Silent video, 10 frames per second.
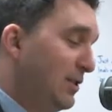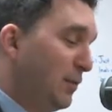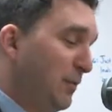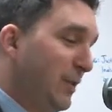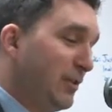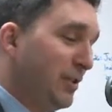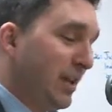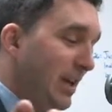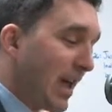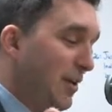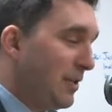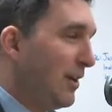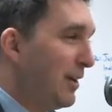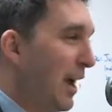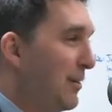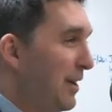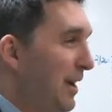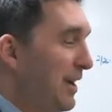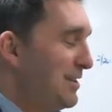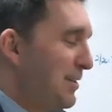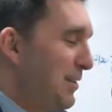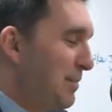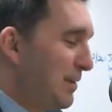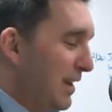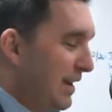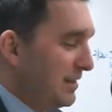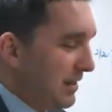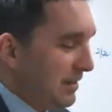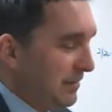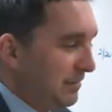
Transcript: officially out there now, yeah. So, I mean, we'd like to,